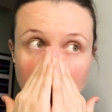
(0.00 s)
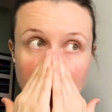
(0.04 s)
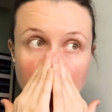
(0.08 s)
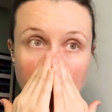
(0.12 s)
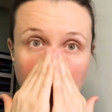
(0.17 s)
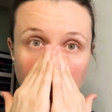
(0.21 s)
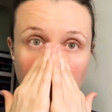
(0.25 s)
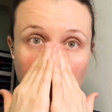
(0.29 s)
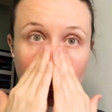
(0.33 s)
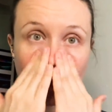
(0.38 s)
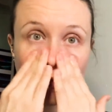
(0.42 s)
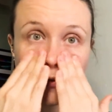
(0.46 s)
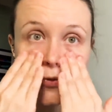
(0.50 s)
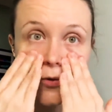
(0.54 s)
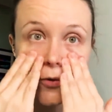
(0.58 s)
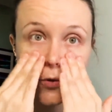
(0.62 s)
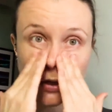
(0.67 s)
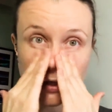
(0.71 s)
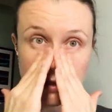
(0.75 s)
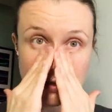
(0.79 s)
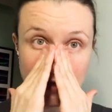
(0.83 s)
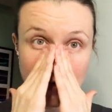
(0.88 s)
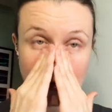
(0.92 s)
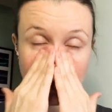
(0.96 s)
I don't know,
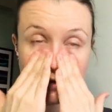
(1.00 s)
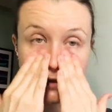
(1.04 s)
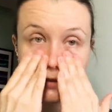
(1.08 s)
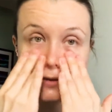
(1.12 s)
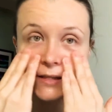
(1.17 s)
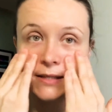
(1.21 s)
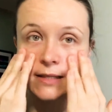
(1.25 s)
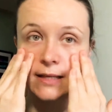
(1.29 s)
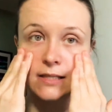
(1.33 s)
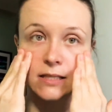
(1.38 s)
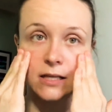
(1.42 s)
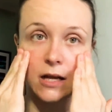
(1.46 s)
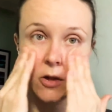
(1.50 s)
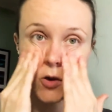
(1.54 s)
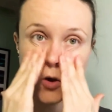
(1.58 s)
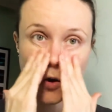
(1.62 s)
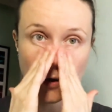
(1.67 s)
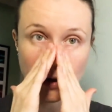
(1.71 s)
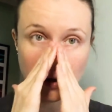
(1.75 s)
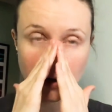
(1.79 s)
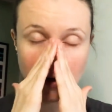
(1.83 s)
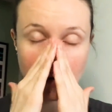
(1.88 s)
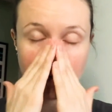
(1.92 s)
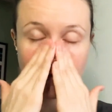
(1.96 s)
30 seconds. That's not
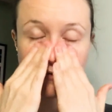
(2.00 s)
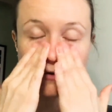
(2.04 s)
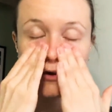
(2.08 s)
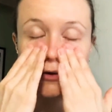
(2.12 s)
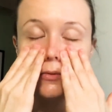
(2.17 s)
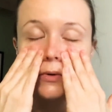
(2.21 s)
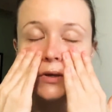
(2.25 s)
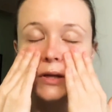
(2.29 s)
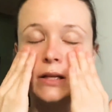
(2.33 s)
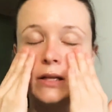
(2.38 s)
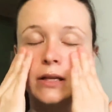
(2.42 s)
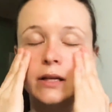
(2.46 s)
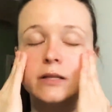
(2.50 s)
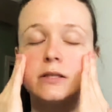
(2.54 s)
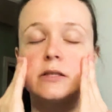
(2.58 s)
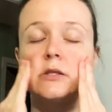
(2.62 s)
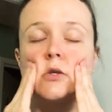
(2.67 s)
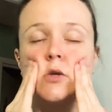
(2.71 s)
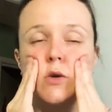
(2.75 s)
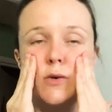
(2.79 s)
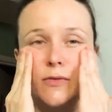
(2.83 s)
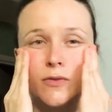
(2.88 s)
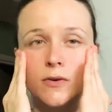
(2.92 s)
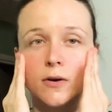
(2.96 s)
long enough. You really need to
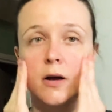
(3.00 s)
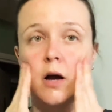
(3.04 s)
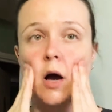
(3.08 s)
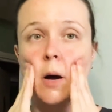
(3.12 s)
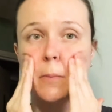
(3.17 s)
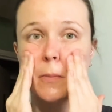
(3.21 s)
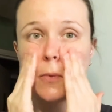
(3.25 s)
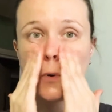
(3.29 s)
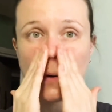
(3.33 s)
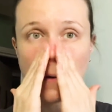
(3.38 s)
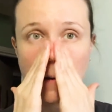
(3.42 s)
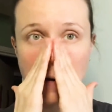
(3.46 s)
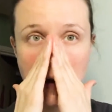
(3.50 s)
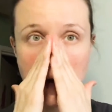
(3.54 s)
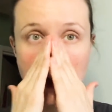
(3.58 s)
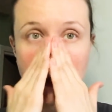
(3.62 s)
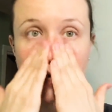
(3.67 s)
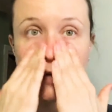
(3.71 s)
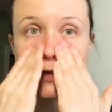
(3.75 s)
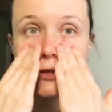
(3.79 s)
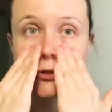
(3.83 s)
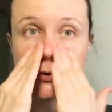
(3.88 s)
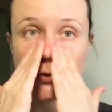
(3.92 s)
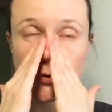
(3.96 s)
do it for a couple,
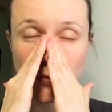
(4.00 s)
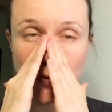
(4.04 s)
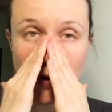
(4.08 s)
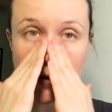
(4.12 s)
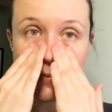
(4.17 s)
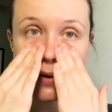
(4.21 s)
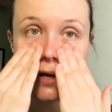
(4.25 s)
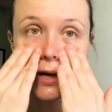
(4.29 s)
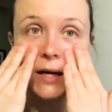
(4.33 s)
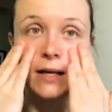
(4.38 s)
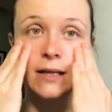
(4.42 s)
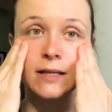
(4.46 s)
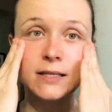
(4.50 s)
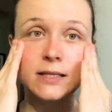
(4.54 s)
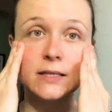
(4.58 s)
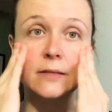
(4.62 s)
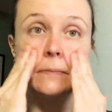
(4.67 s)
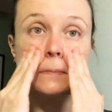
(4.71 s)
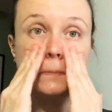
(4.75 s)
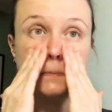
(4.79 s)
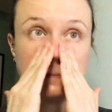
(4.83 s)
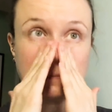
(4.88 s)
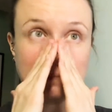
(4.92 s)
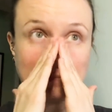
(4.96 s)
2-3 minutes.
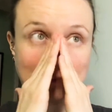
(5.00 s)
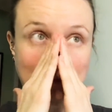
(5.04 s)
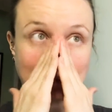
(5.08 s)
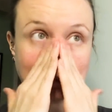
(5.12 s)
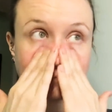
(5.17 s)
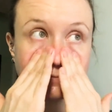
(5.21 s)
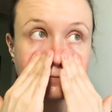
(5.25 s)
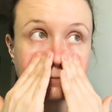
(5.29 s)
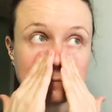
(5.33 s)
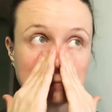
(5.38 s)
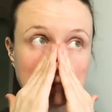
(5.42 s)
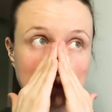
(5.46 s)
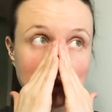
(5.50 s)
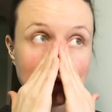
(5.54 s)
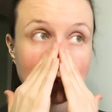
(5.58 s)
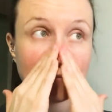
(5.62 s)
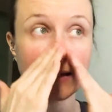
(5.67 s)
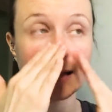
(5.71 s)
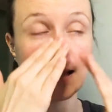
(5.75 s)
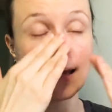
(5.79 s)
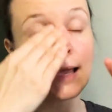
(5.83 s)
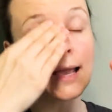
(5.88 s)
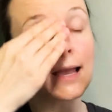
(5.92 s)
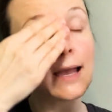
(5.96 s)

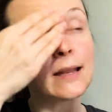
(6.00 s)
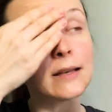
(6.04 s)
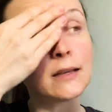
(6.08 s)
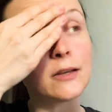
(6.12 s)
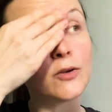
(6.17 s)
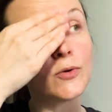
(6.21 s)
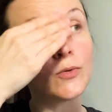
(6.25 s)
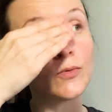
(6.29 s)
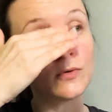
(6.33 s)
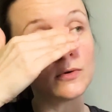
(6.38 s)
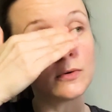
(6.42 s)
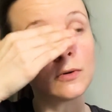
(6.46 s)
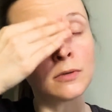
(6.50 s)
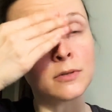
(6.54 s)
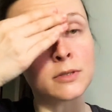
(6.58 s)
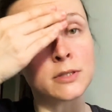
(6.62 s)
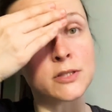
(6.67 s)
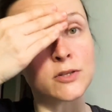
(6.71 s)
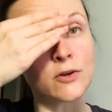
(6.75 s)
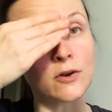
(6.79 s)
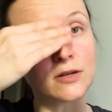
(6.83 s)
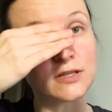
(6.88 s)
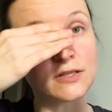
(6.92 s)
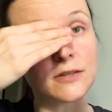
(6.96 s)
And you will
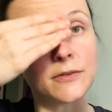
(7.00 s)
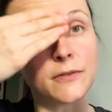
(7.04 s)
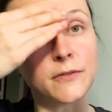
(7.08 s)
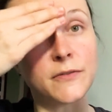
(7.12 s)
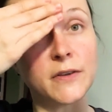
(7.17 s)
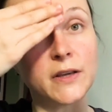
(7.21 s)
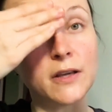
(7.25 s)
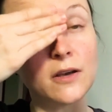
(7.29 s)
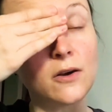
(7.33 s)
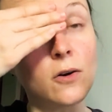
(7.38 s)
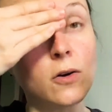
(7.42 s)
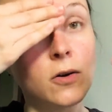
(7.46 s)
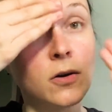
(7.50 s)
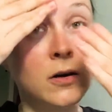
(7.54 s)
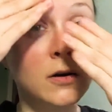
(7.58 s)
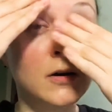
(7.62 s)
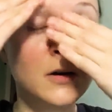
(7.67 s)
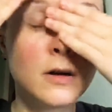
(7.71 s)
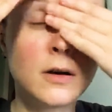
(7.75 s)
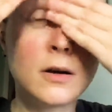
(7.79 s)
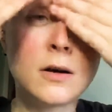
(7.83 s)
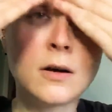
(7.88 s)
start to feel